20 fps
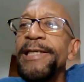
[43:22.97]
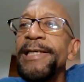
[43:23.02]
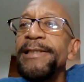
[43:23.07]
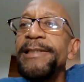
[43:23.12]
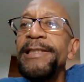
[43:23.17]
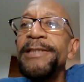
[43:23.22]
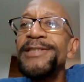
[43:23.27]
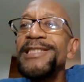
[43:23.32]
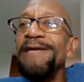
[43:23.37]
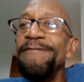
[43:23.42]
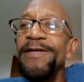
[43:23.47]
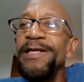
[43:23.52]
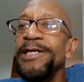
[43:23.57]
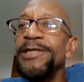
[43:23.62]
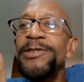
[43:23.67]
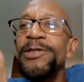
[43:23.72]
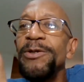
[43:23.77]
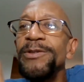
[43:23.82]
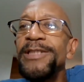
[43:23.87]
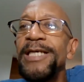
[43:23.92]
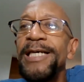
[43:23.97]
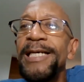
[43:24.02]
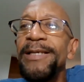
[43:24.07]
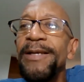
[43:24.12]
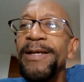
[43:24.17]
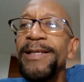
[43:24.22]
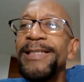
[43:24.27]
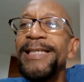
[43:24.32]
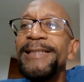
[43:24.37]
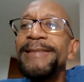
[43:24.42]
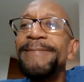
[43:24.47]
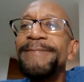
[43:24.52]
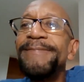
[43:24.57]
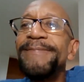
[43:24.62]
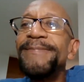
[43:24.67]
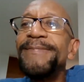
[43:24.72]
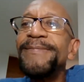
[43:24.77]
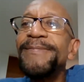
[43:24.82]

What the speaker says: Yeah, he's 17 years old dying. Look at that.